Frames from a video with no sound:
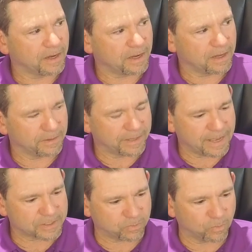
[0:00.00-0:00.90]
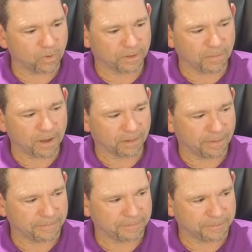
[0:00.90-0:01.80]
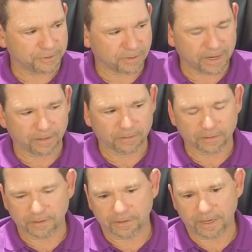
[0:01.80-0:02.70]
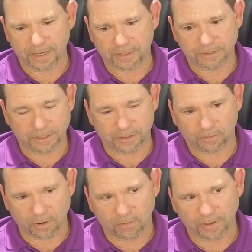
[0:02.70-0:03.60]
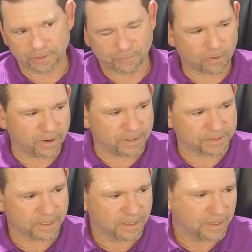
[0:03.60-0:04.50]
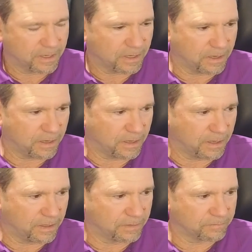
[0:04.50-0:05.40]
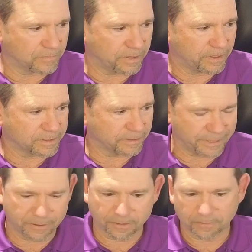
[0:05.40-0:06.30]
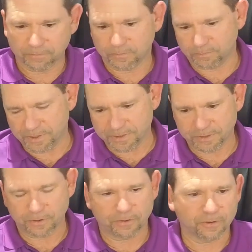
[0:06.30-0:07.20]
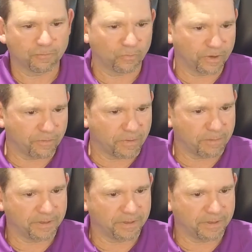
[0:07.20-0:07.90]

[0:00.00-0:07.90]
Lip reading: And that's what the model I'm trying to learn and continue to grow on as far as a leader, business owner, whatever it may